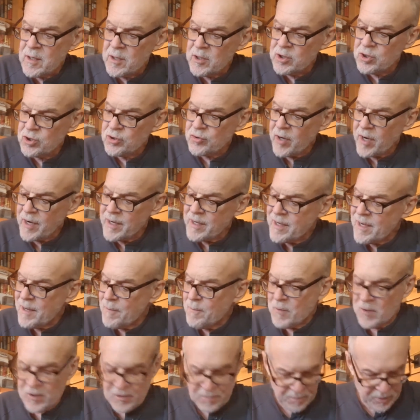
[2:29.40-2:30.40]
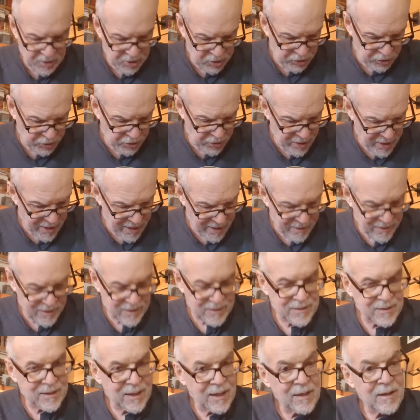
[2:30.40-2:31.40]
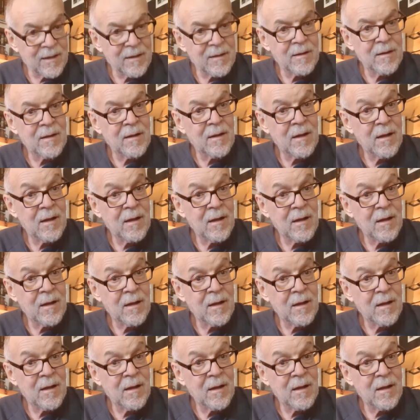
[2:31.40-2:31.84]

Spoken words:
just try and keep this pitch in your head this time.